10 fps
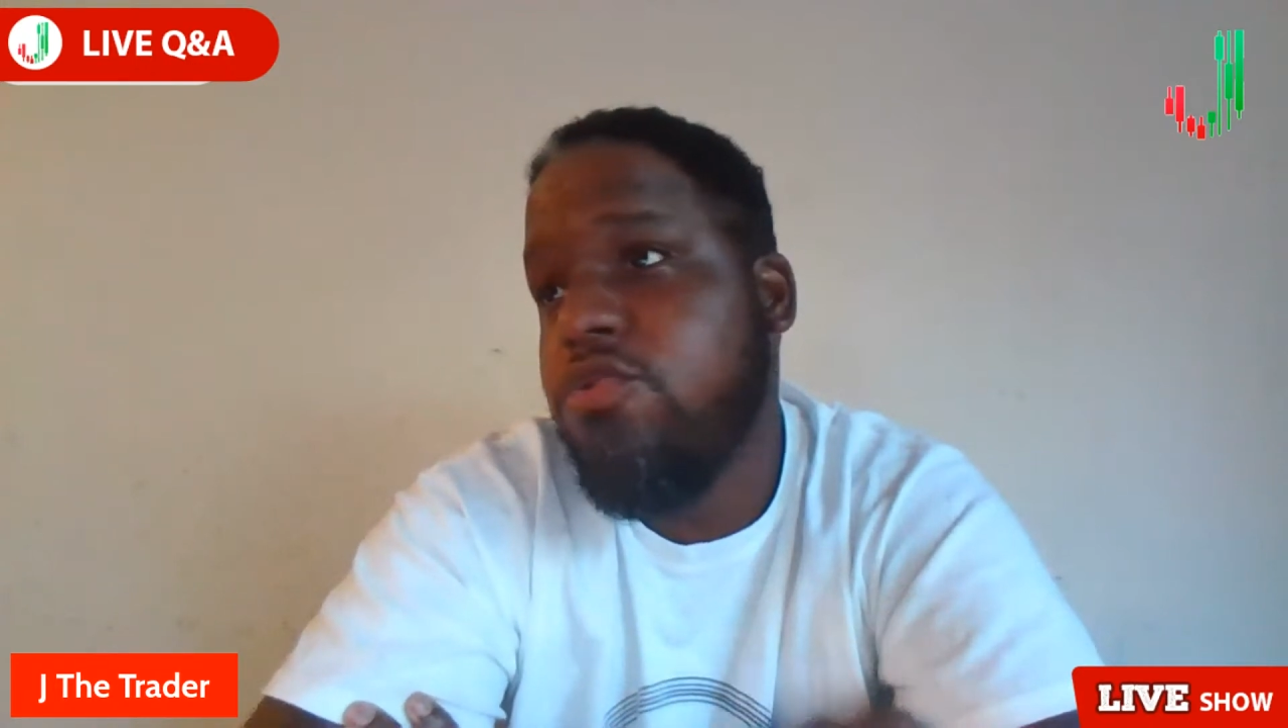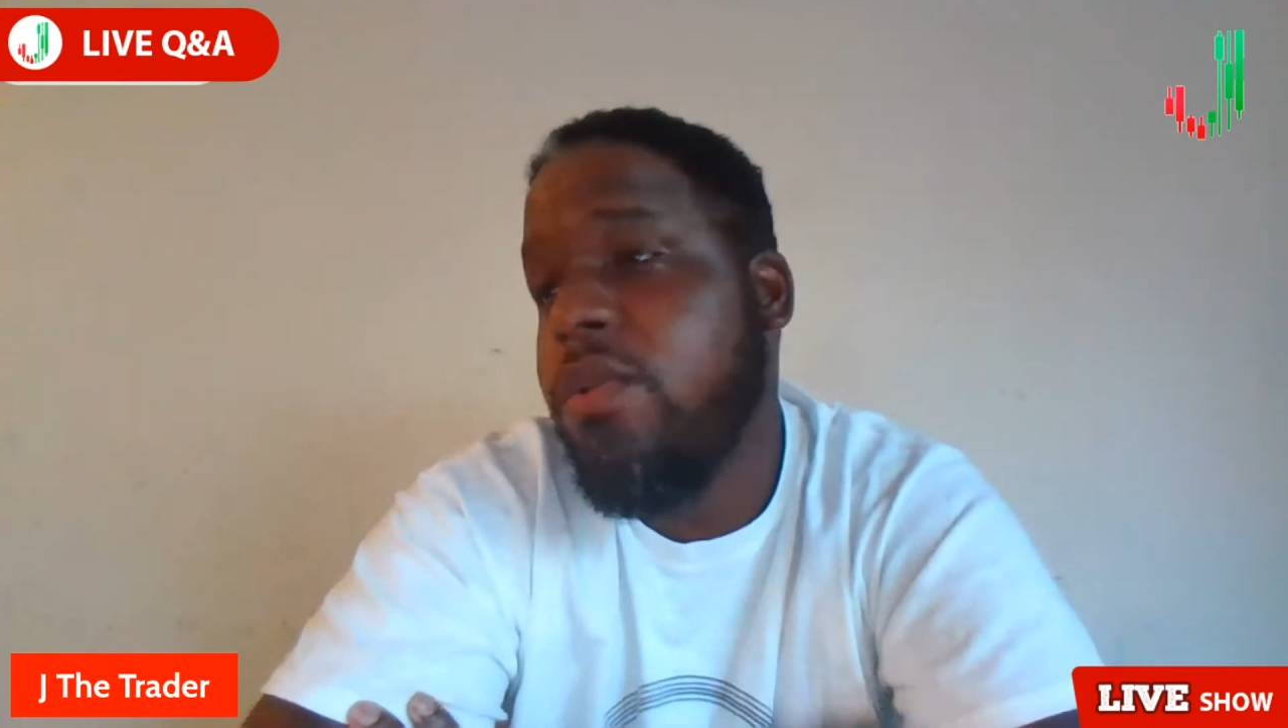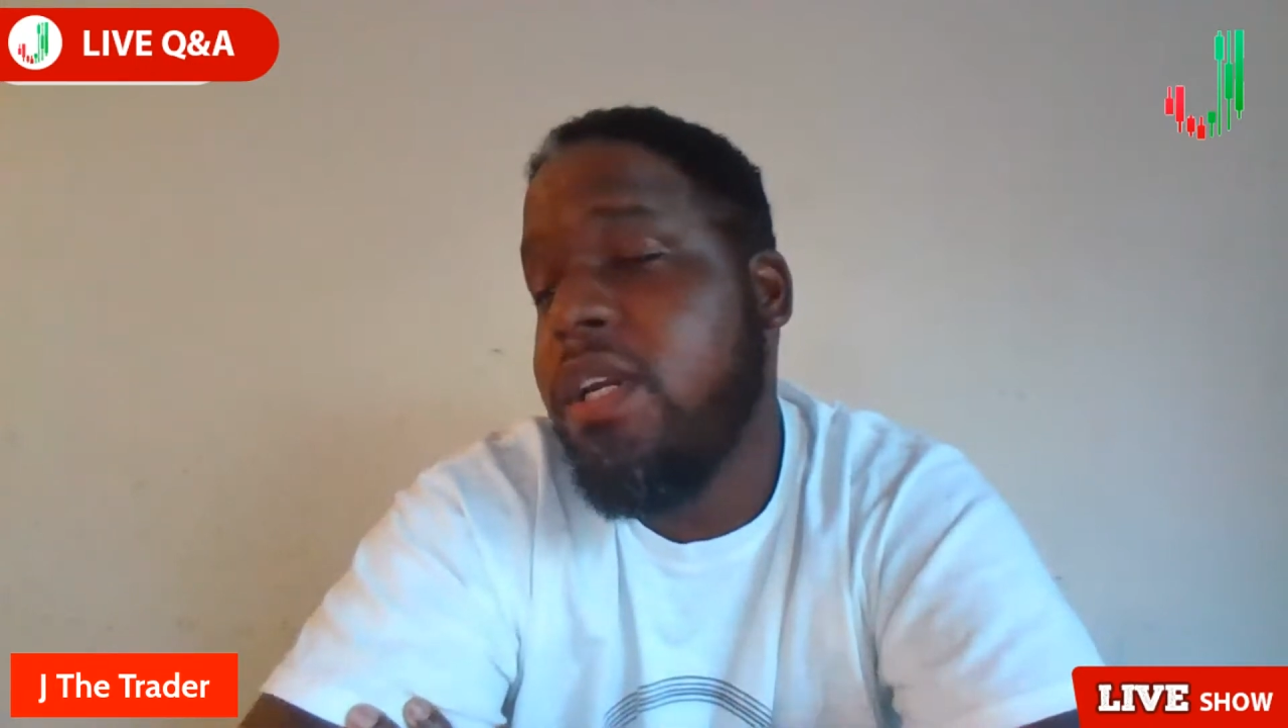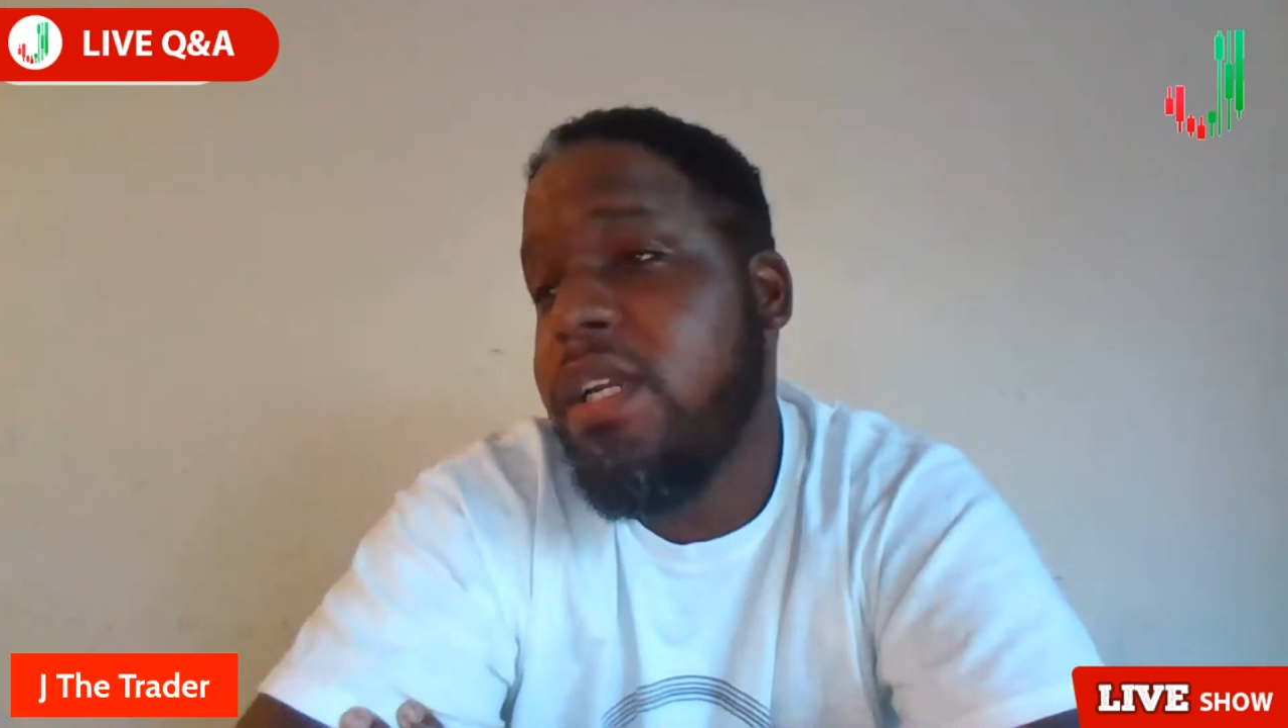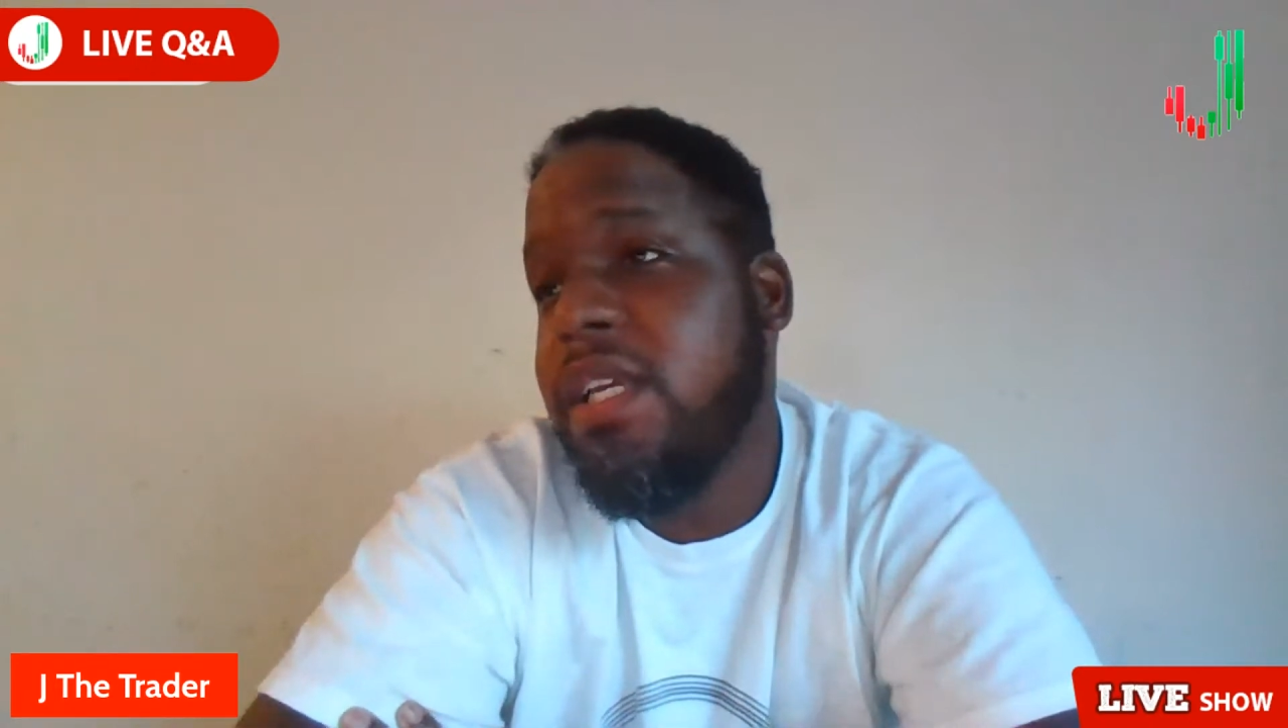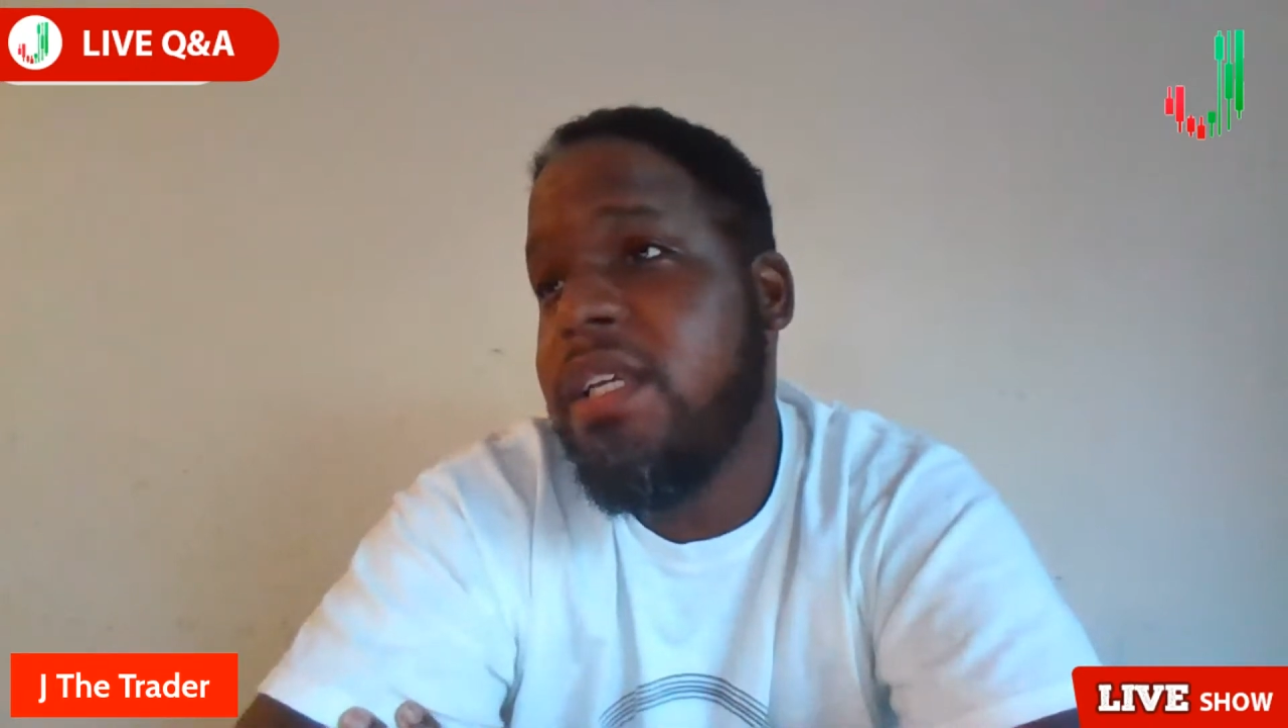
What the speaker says: do what it